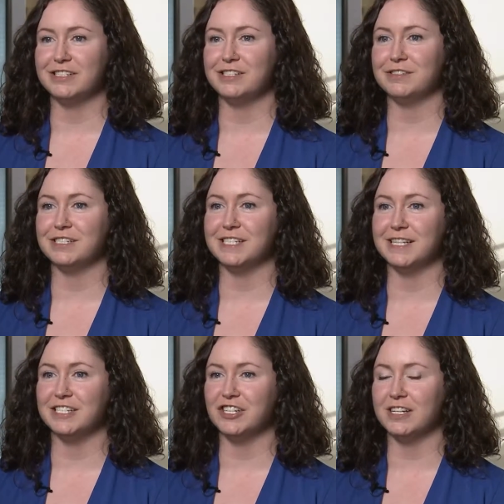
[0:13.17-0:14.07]
student in
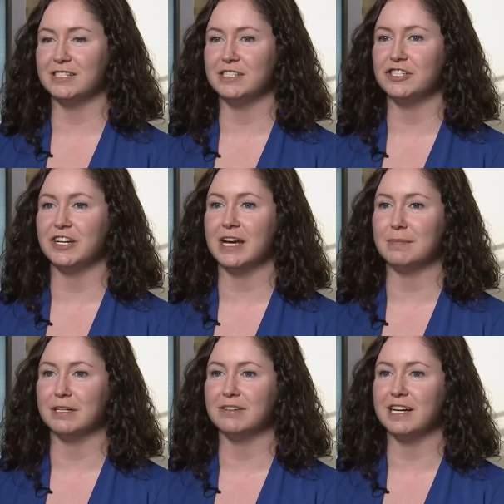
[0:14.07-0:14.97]
the Johnstone
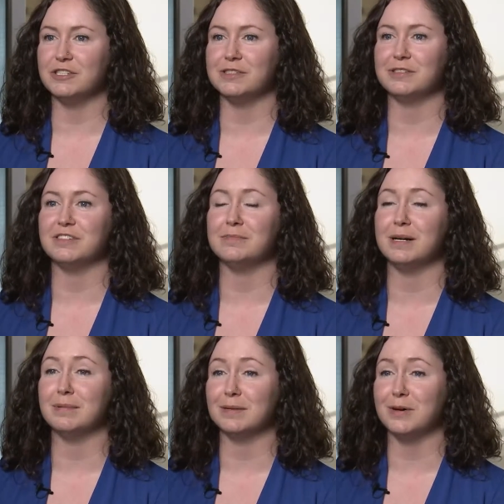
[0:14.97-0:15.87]
Shyama Graduate School of
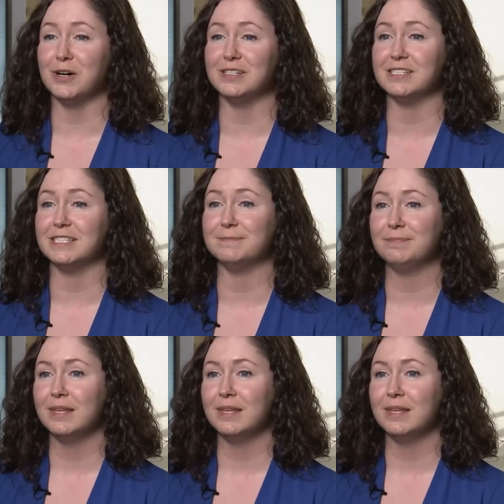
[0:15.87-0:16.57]
Public Policy.